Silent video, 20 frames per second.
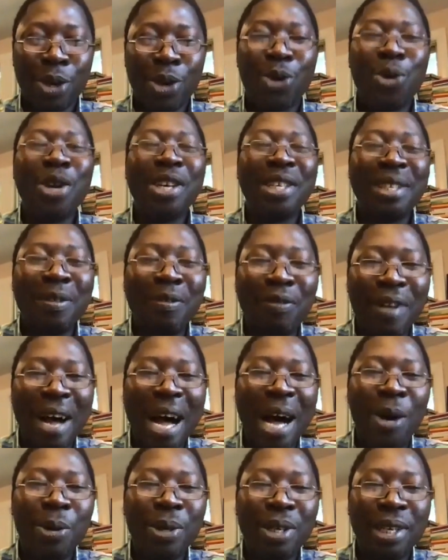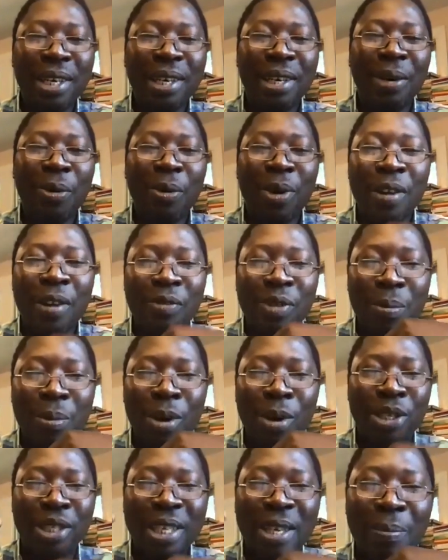who is the founder, one of the
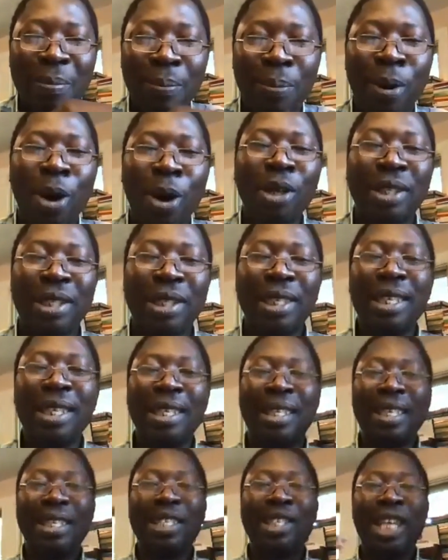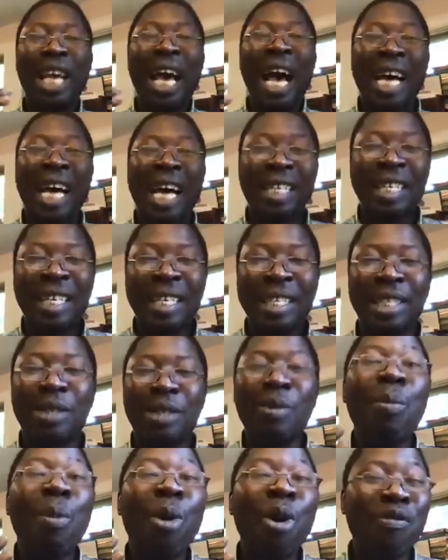most important jihadist
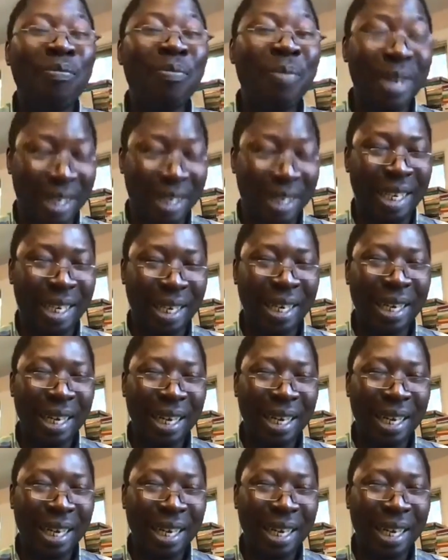movement,